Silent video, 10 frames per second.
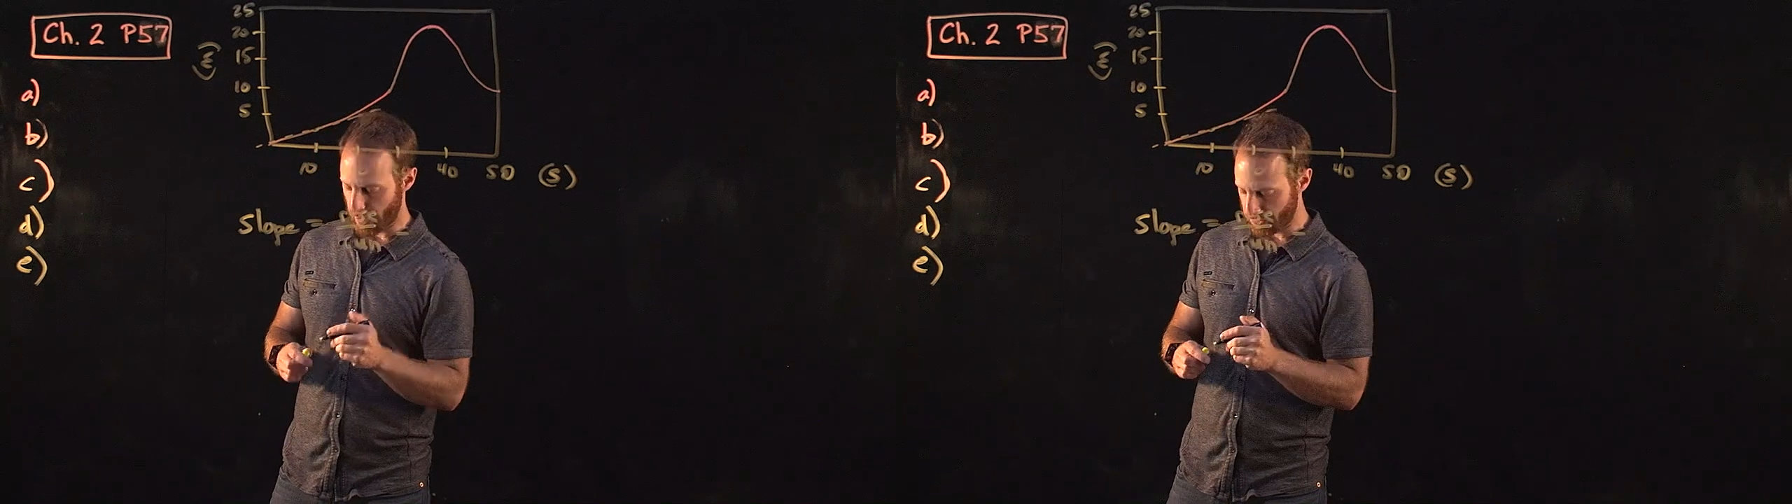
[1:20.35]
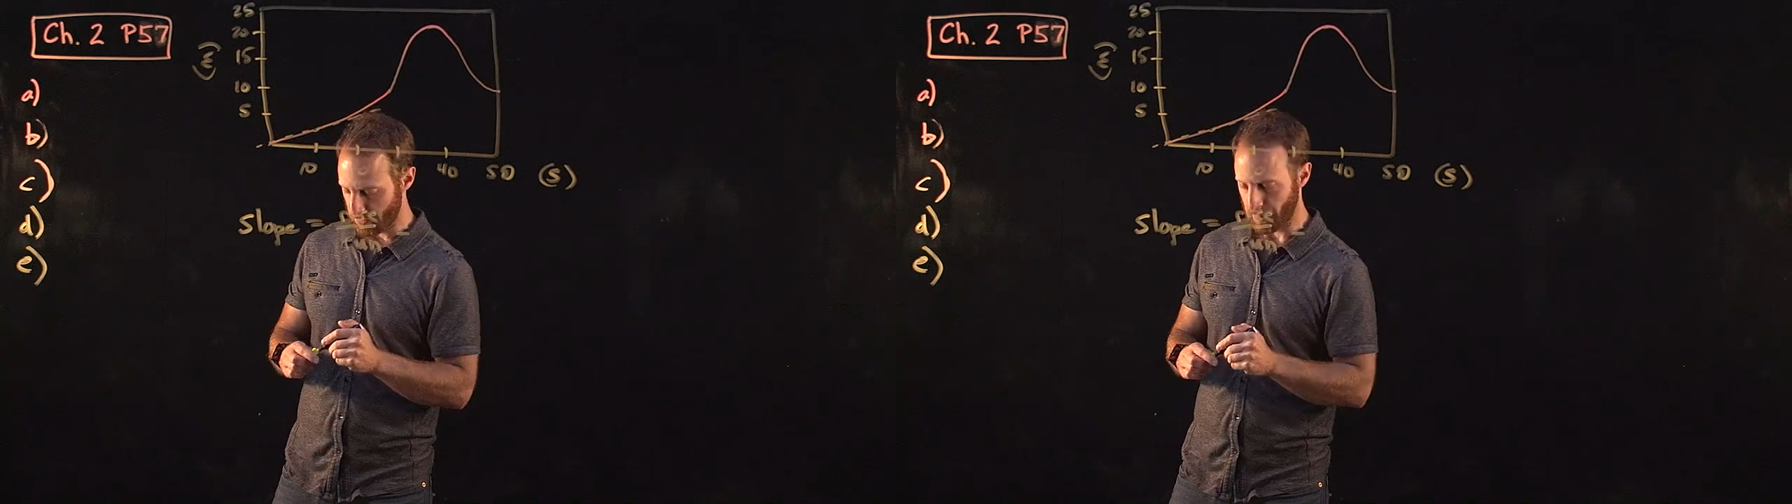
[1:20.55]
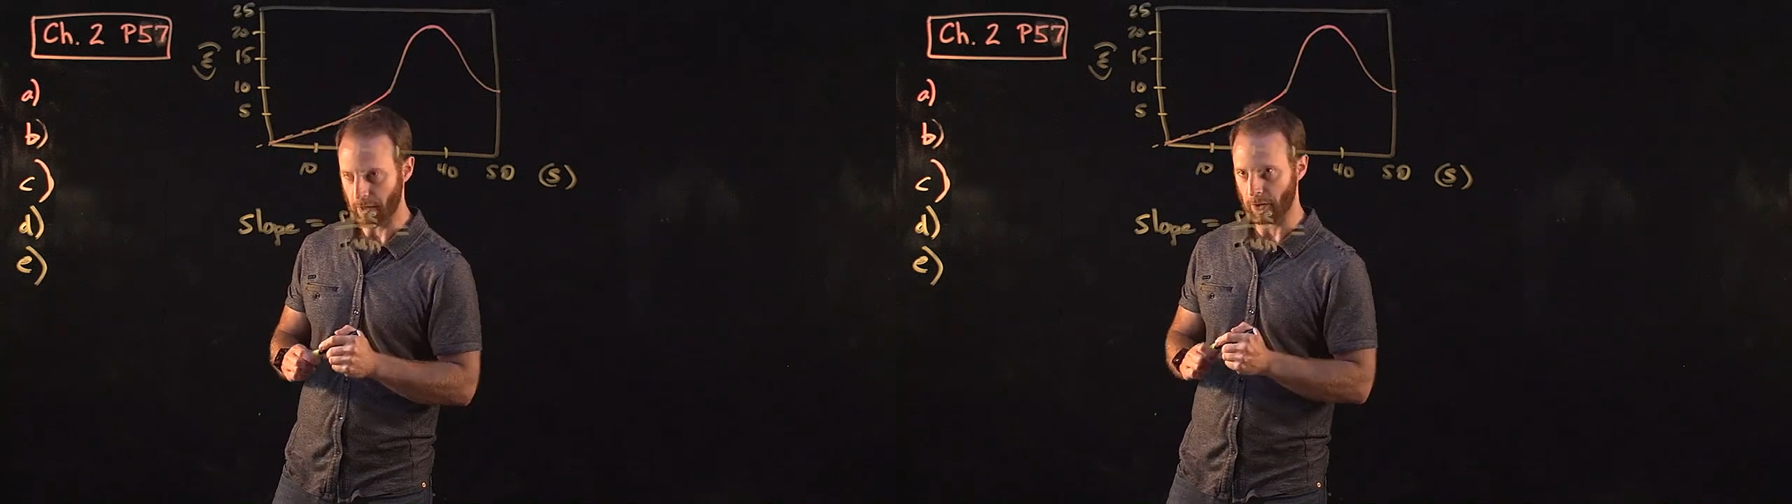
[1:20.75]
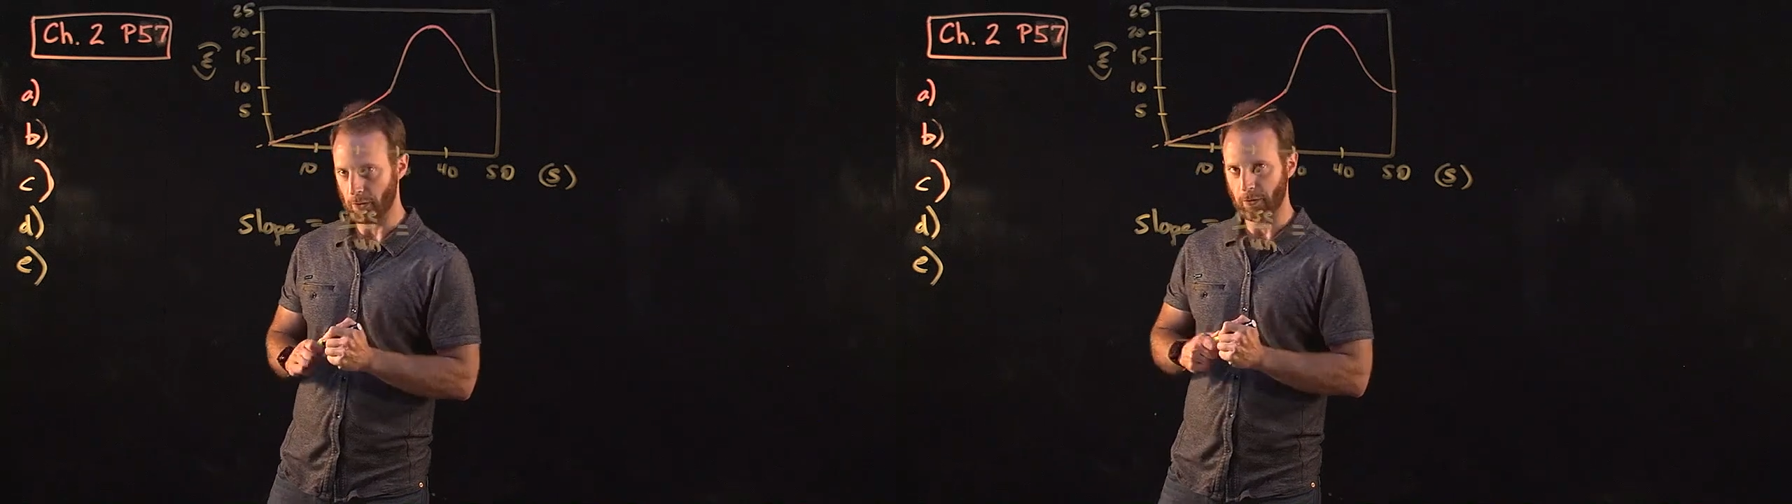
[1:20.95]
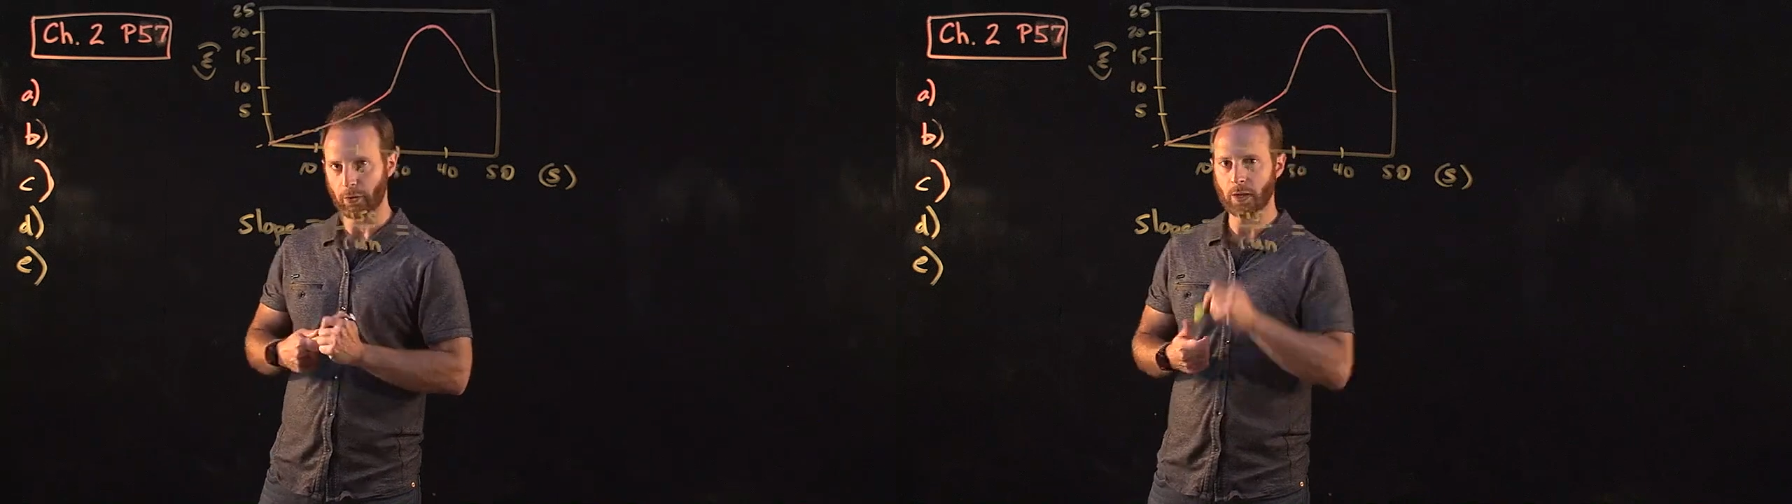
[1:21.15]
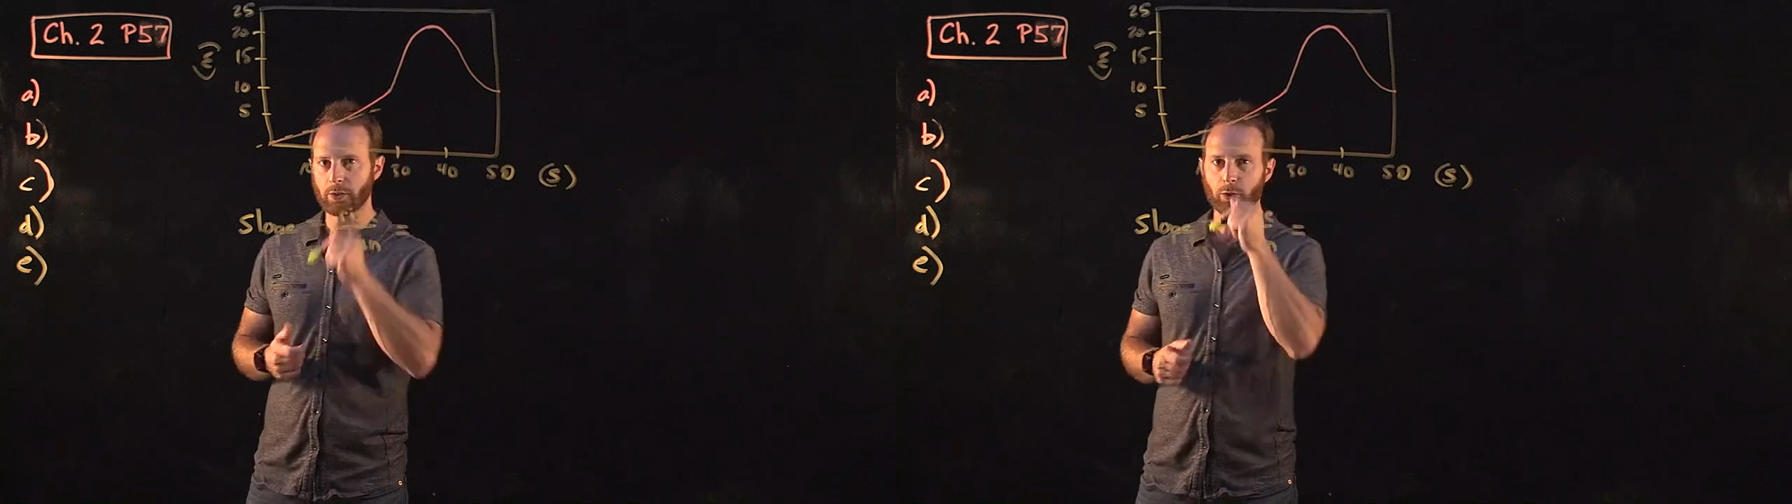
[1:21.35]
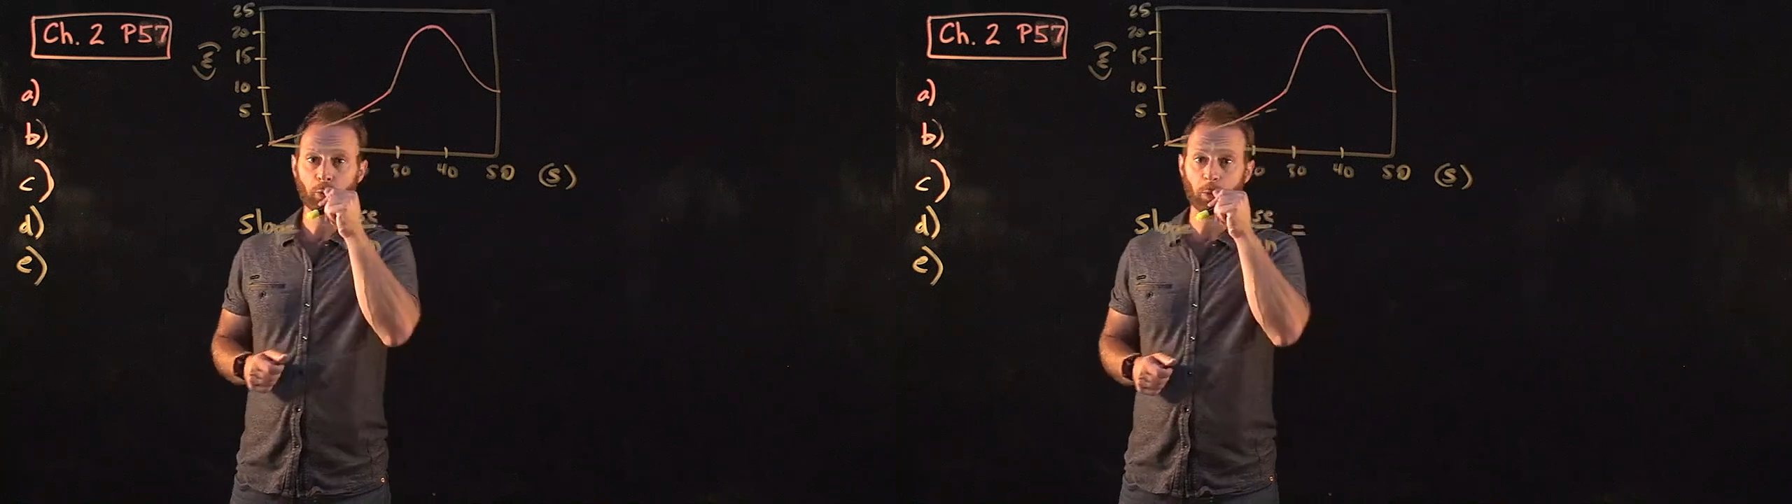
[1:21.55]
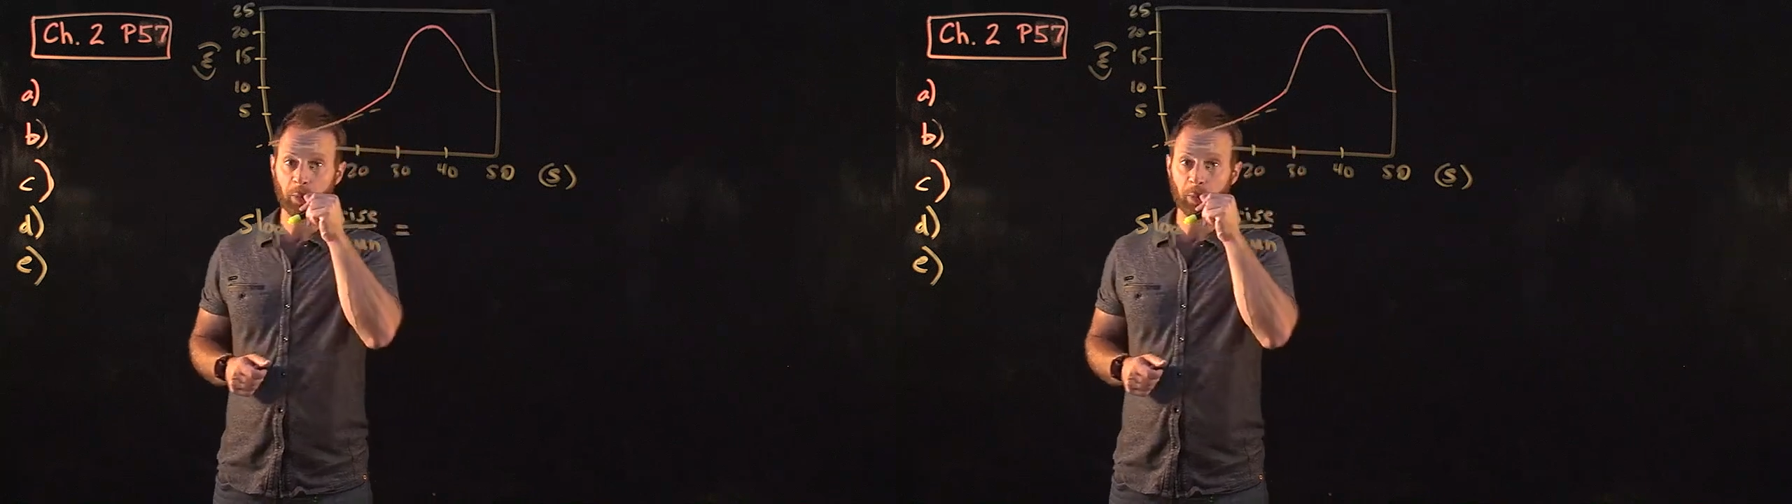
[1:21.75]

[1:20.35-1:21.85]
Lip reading: estimate here, if you're not super